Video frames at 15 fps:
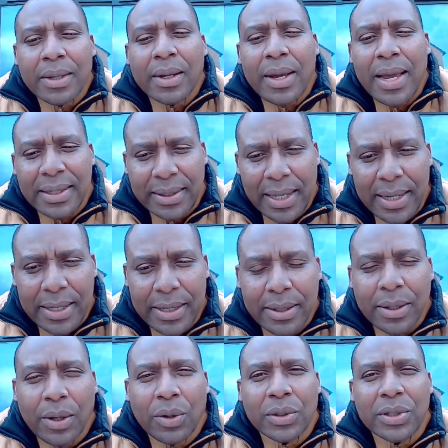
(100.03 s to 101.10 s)
SLE,
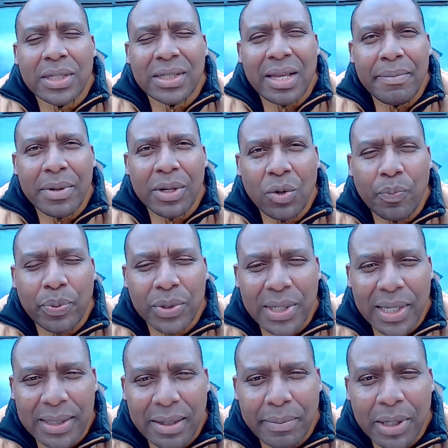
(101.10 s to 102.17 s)
or systemic lupus
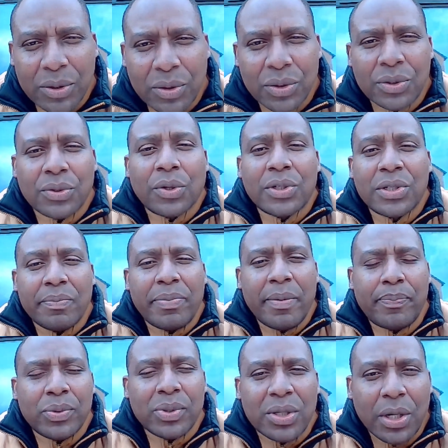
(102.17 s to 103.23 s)
erythematosus, or simply
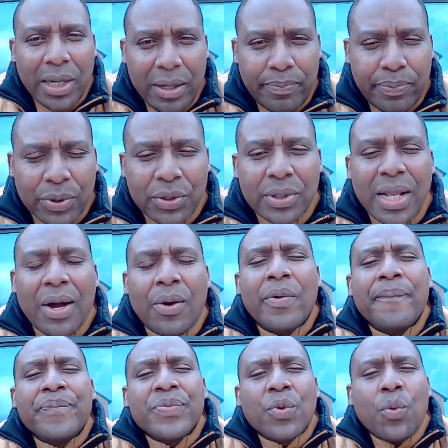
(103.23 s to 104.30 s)
put, lupus. Now,
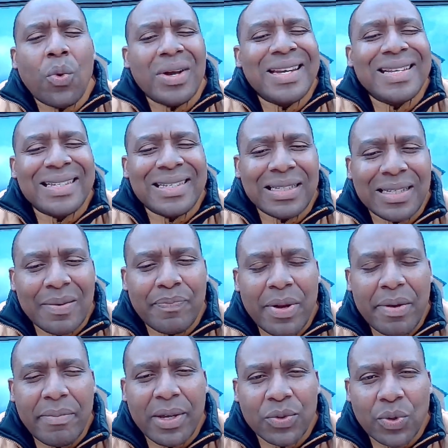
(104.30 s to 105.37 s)
what this
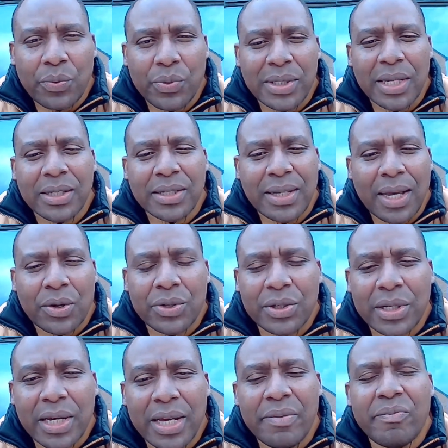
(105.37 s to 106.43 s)
simply means when we say
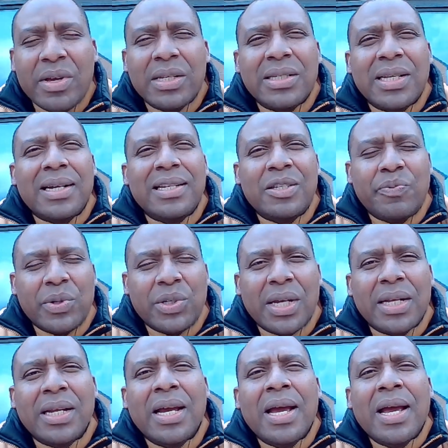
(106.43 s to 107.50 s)
secondary, it means that this patient